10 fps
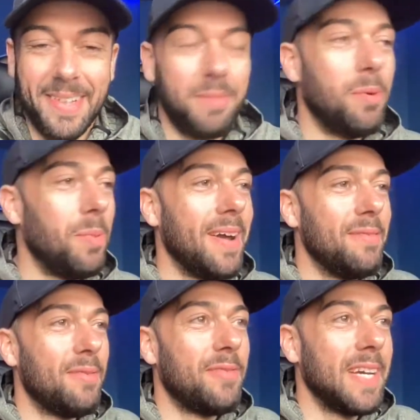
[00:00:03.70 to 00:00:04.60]
we're
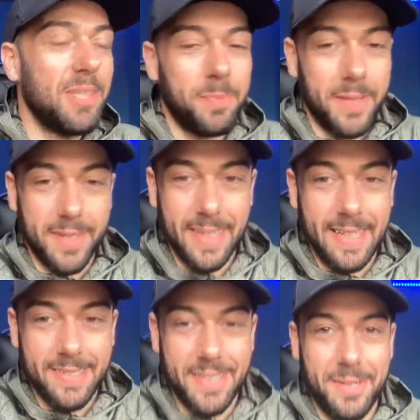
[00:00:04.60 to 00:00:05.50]
waiting for Facebook
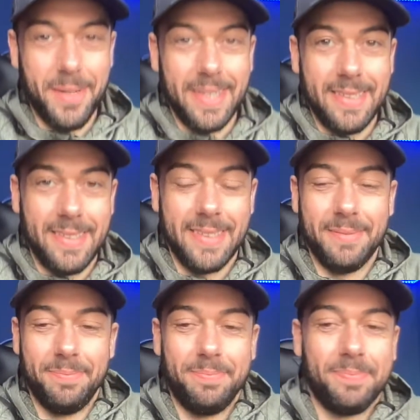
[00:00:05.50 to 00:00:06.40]
as always.
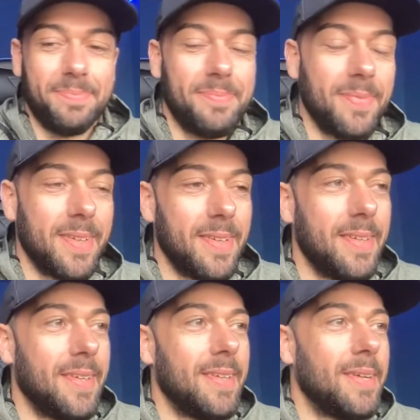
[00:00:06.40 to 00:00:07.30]

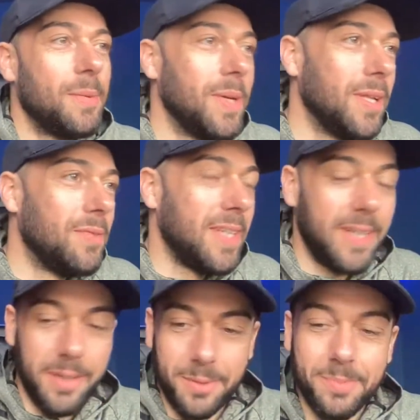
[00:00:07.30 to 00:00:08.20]
We love it
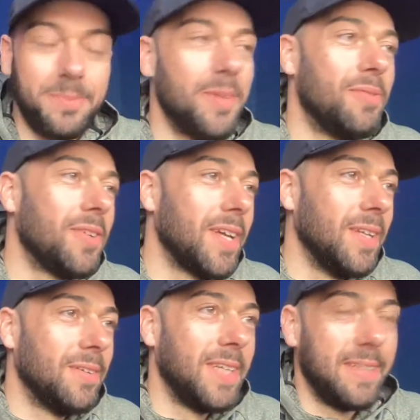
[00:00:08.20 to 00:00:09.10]
though. We
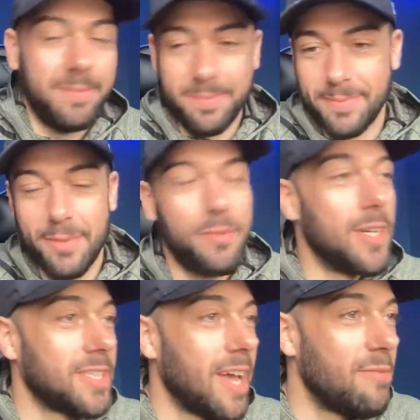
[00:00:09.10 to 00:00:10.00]
fucking love it.
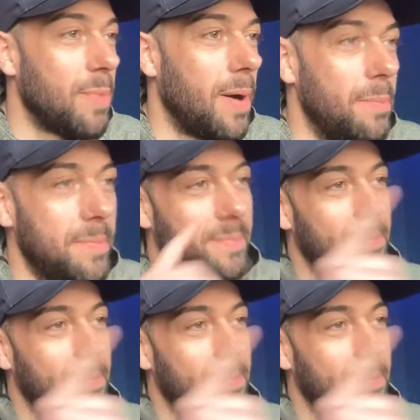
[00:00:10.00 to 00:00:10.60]
First F bomb.